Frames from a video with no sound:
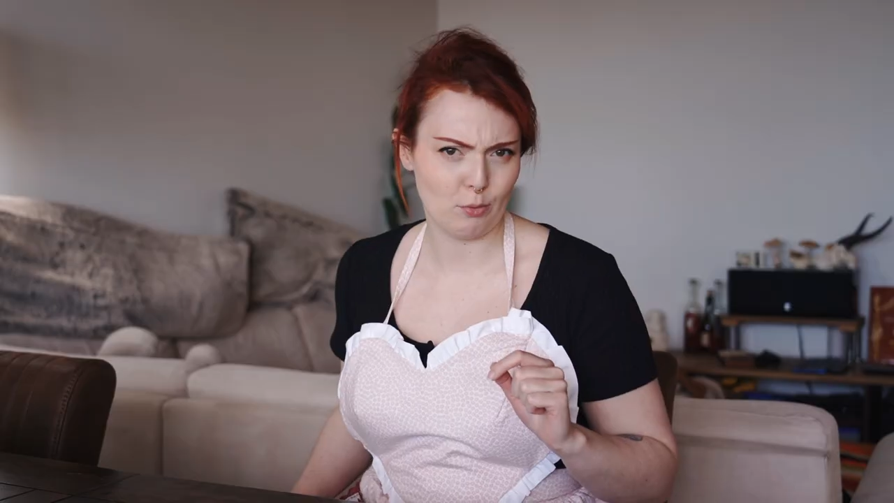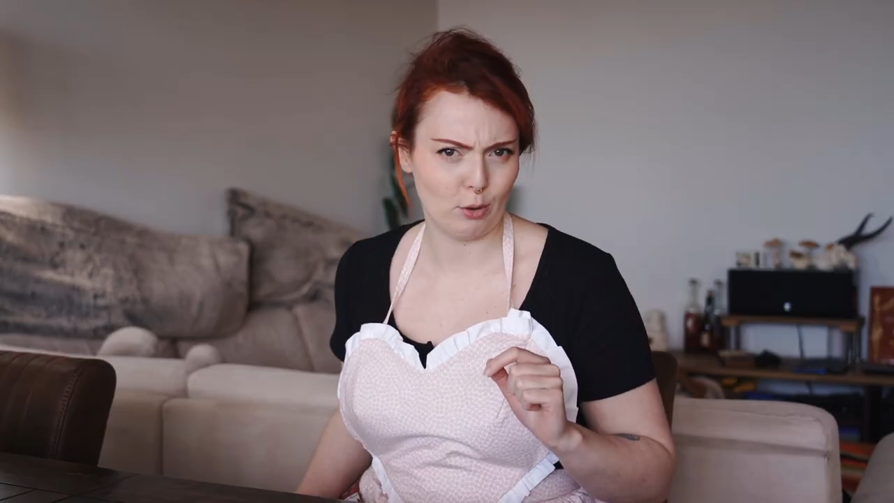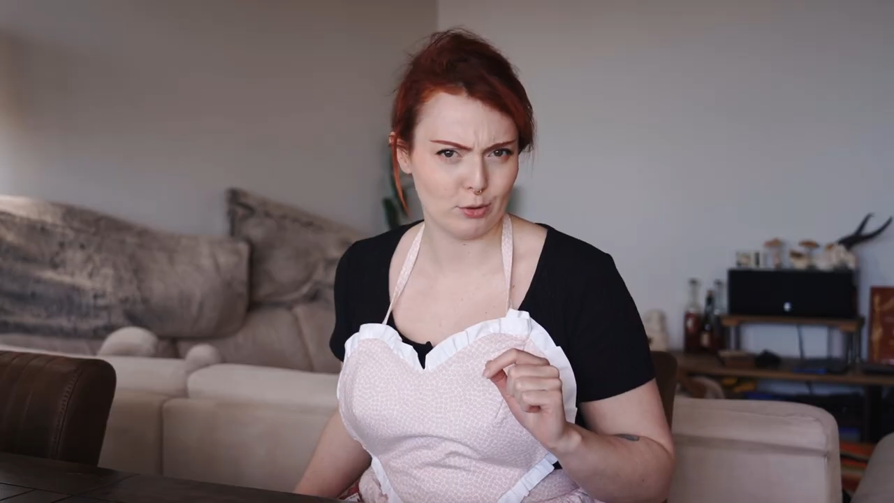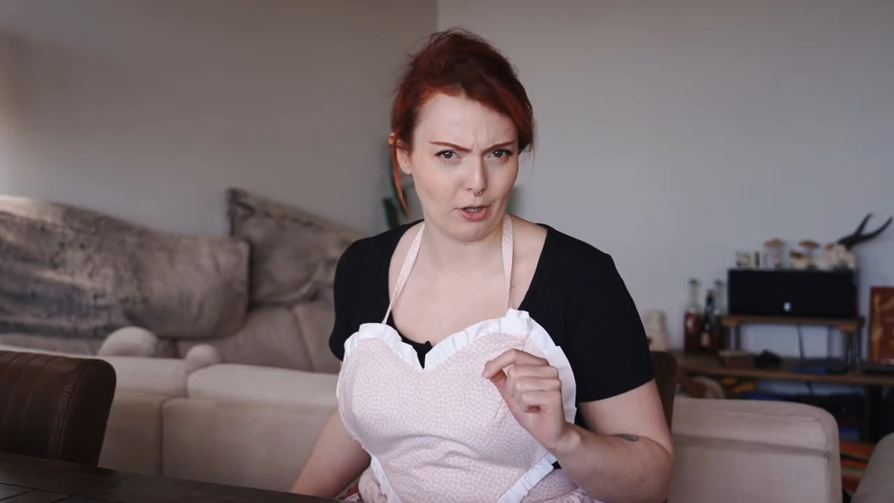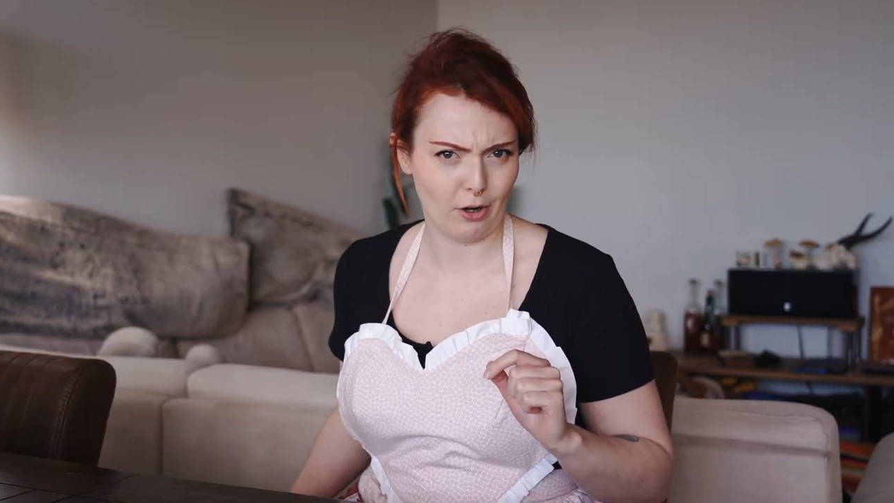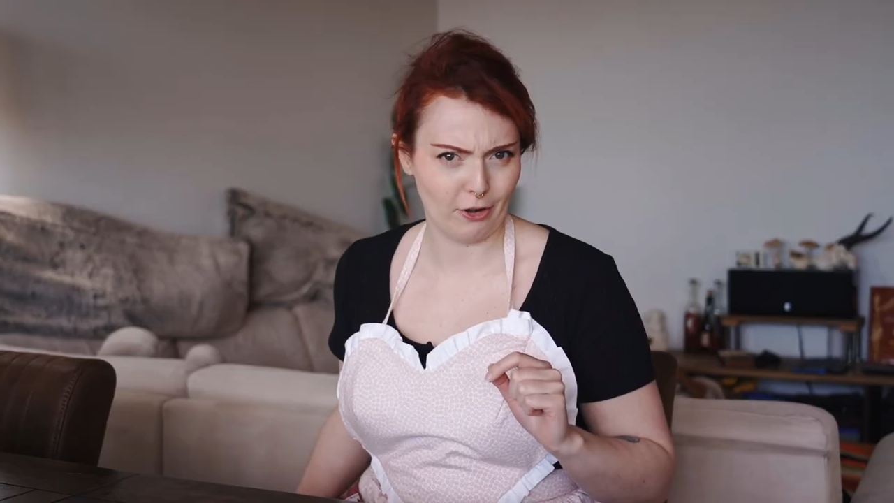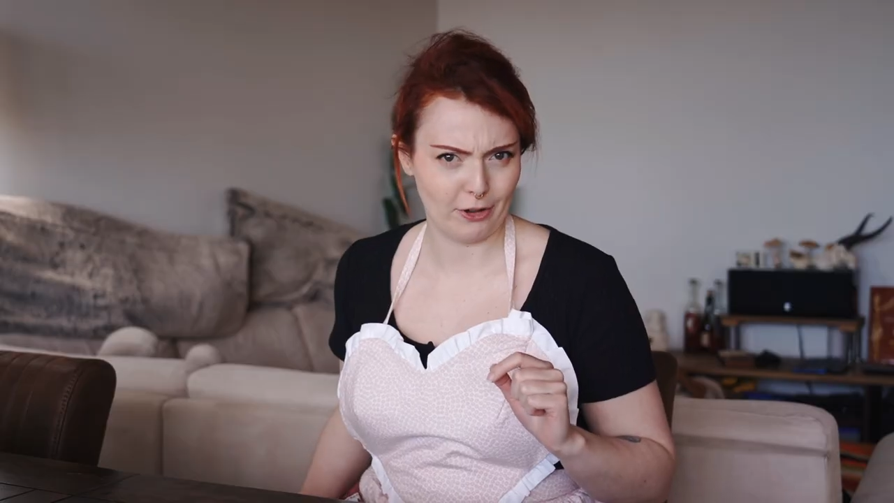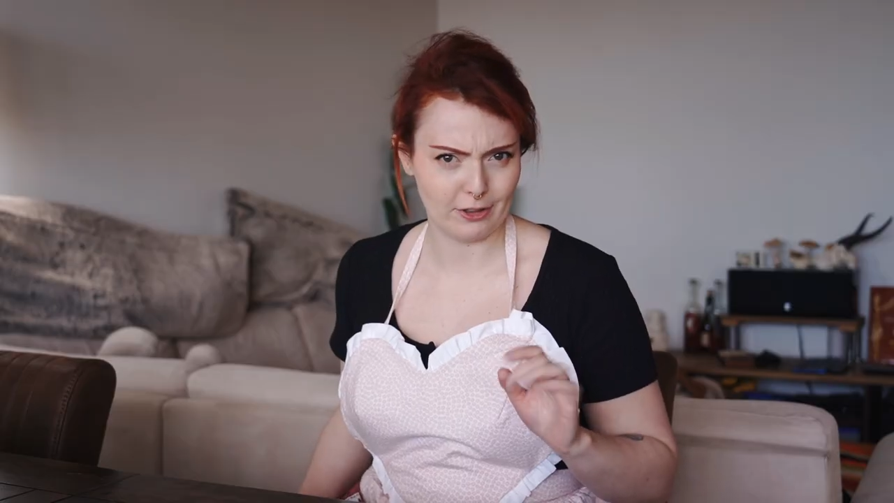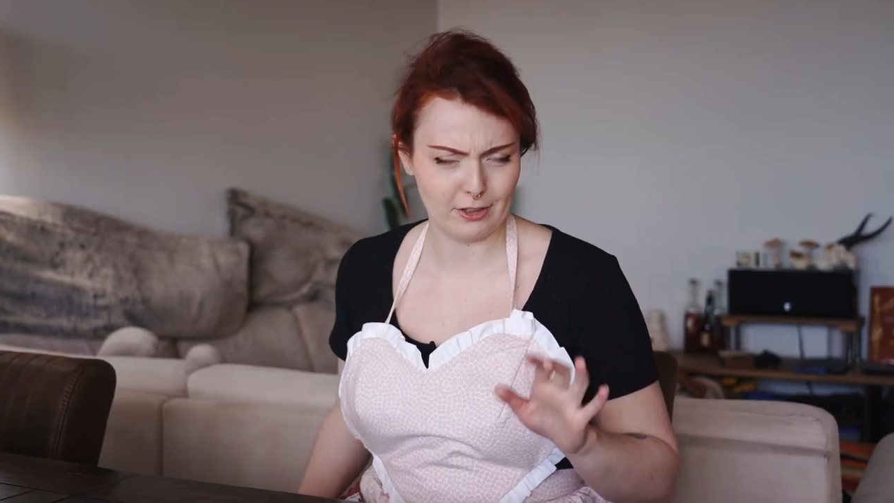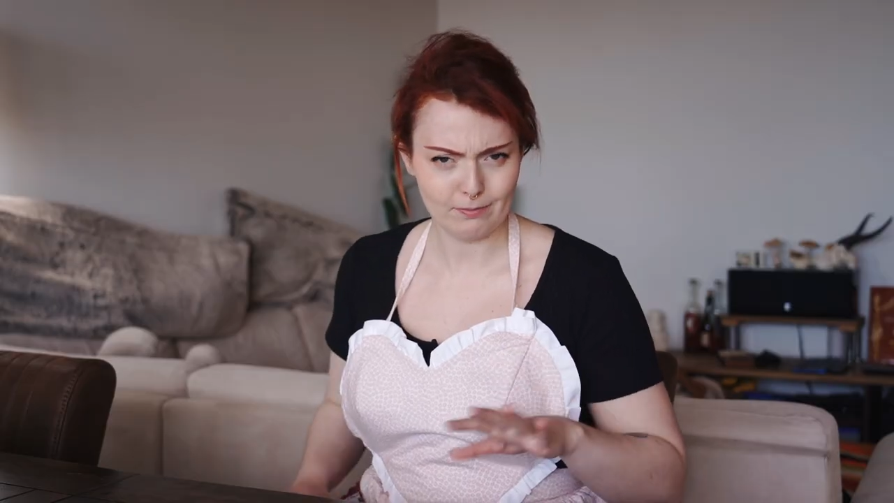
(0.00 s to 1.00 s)
rose
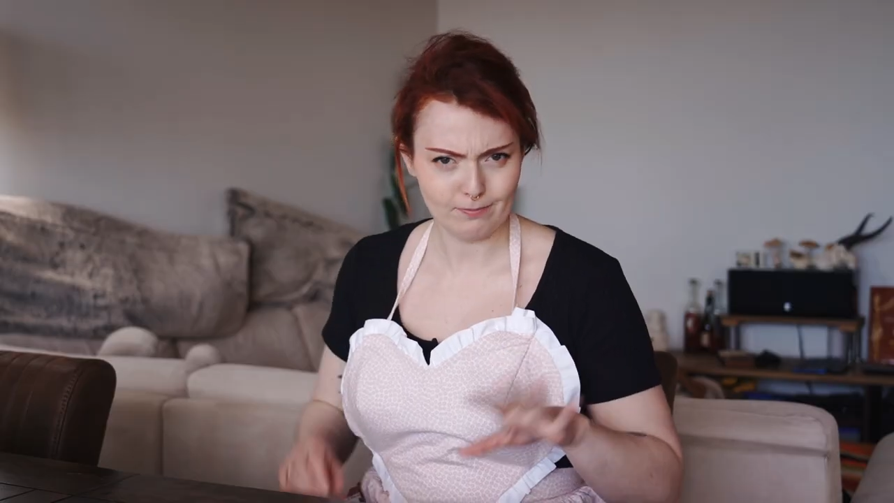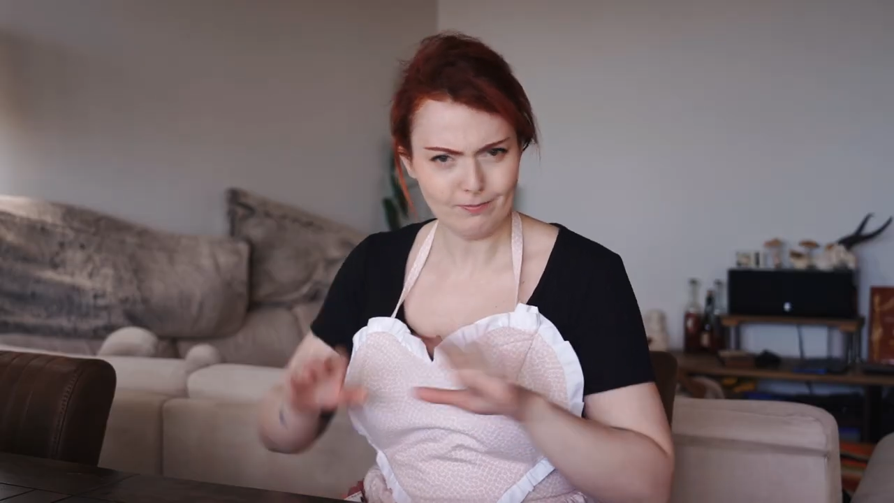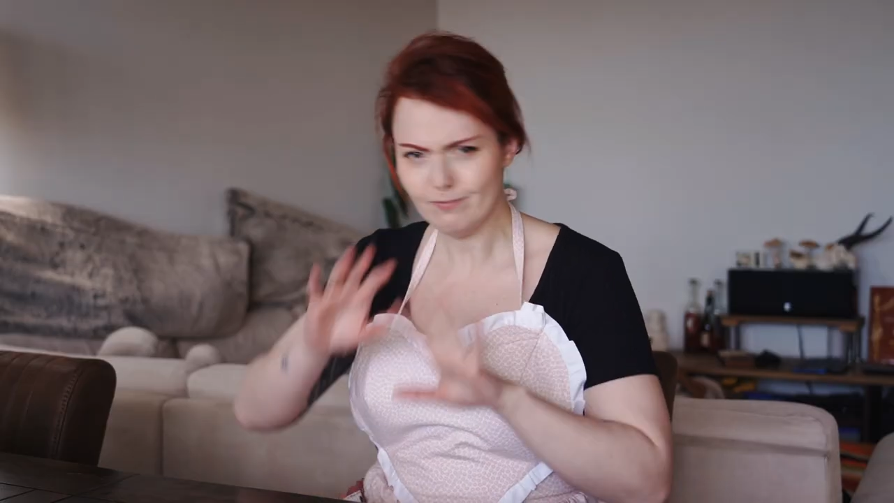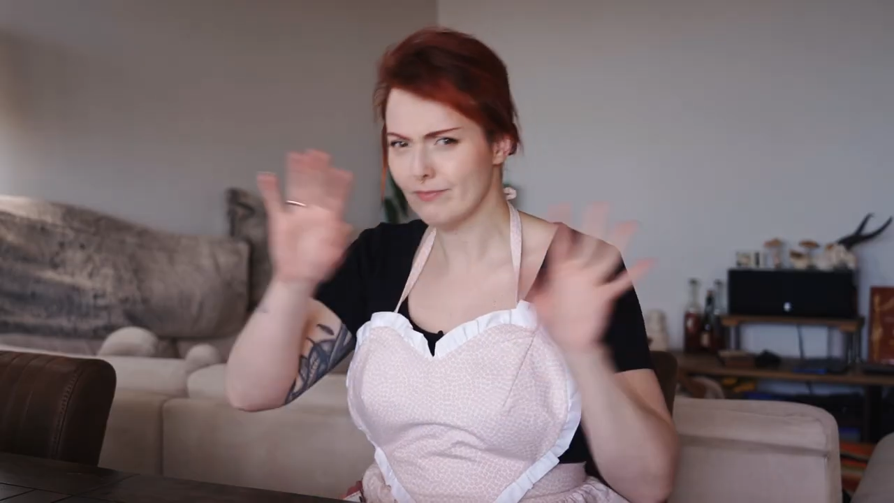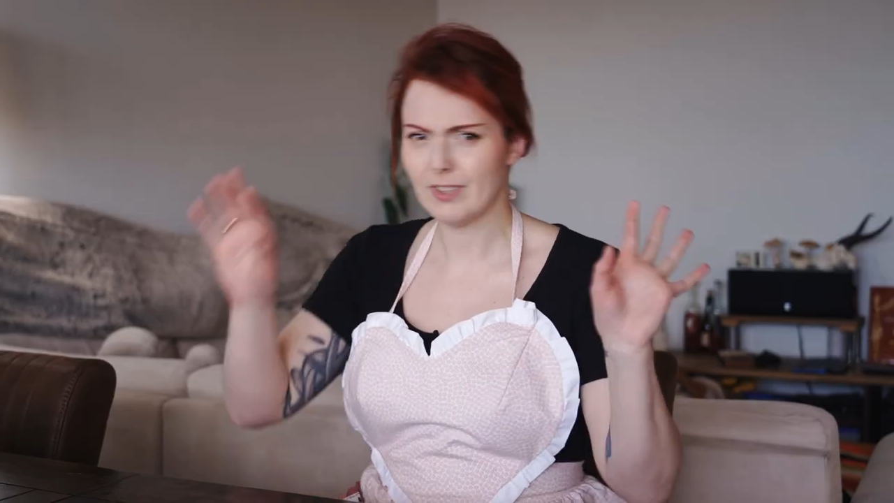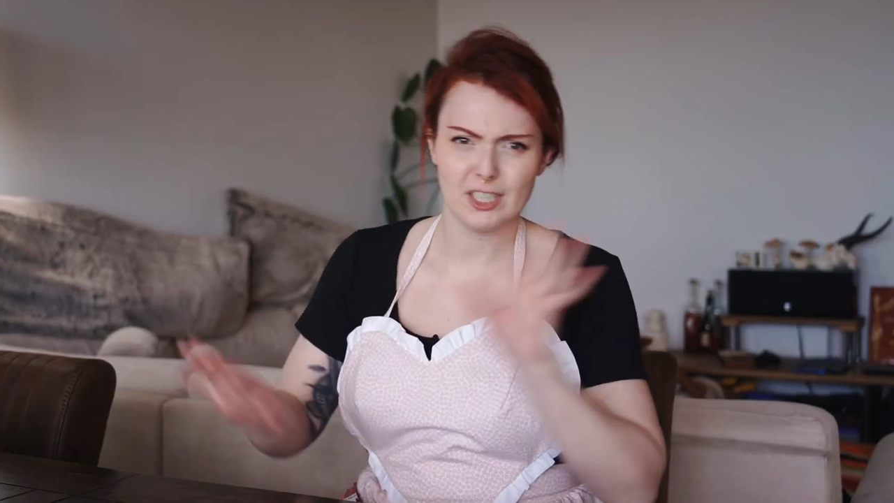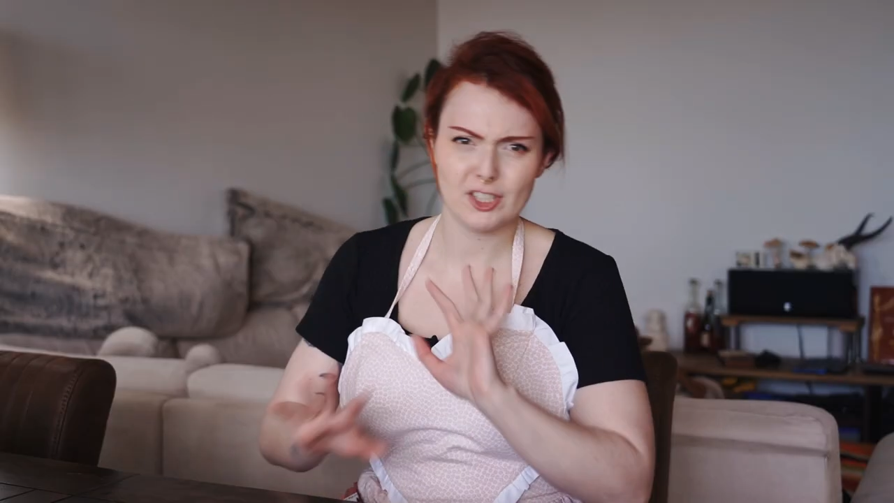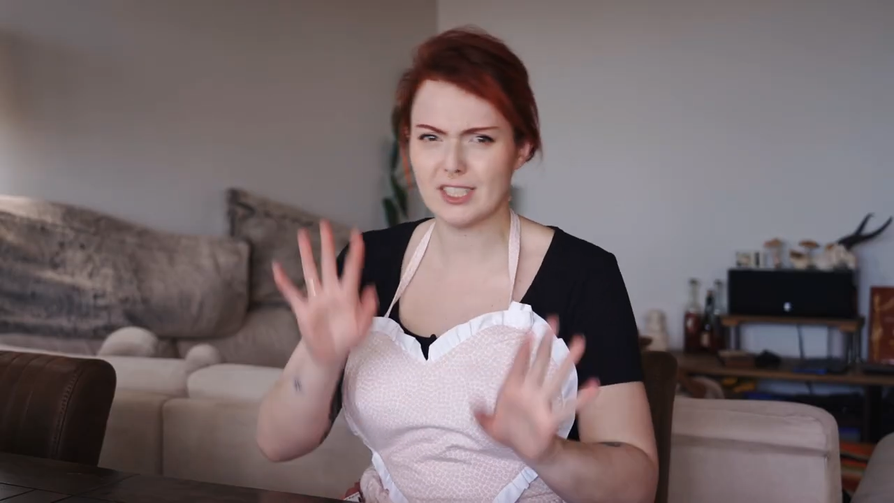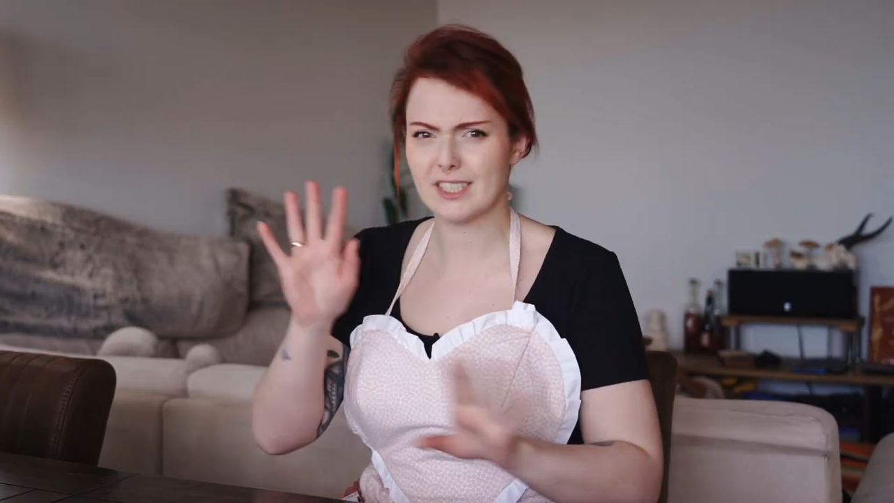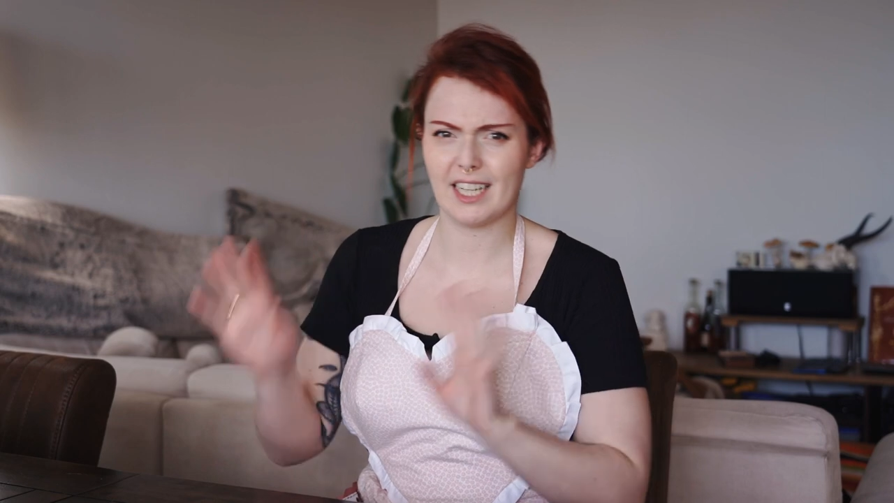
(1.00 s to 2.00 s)
color,
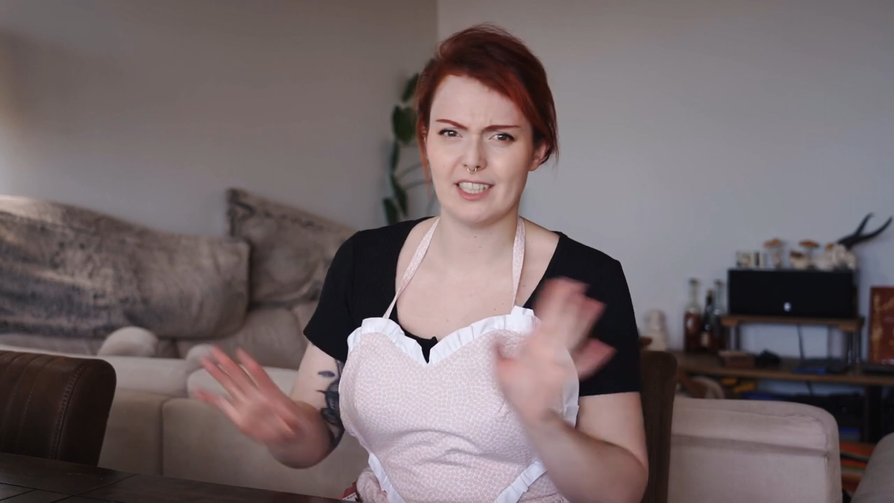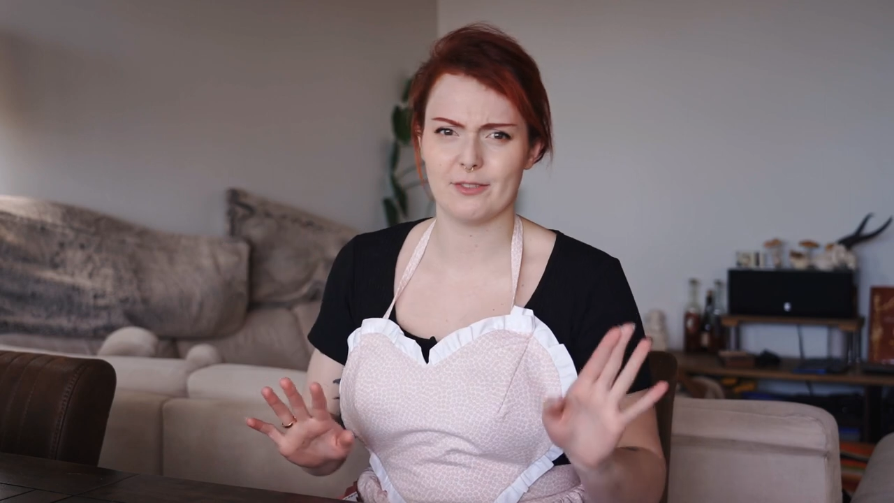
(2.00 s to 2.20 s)
just kind